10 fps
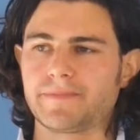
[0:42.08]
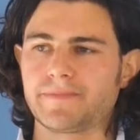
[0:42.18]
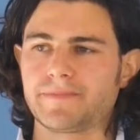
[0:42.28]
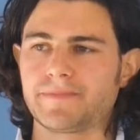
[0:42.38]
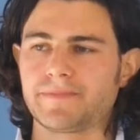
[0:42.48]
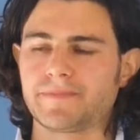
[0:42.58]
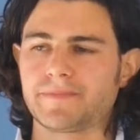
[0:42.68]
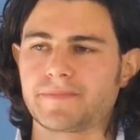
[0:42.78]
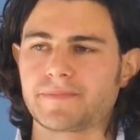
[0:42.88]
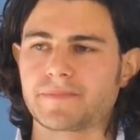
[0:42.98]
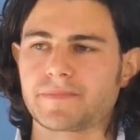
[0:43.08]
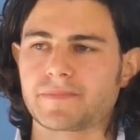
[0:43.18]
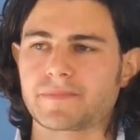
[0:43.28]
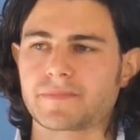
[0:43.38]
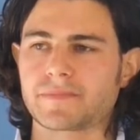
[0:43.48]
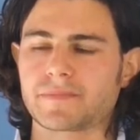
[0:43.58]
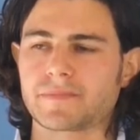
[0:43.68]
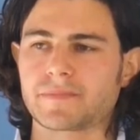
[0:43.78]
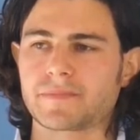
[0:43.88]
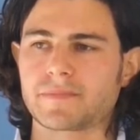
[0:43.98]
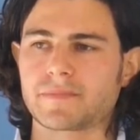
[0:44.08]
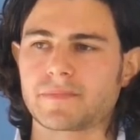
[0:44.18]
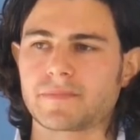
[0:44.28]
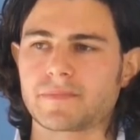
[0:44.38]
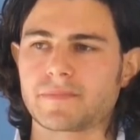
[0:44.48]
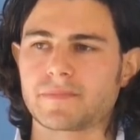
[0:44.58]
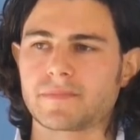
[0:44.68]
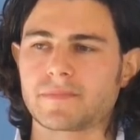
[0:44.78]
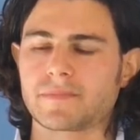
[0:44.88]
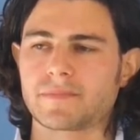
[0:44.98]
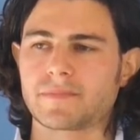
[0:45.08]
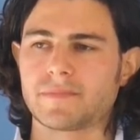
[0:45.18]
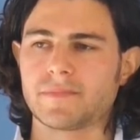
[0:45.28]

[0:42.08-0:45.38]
[no speech]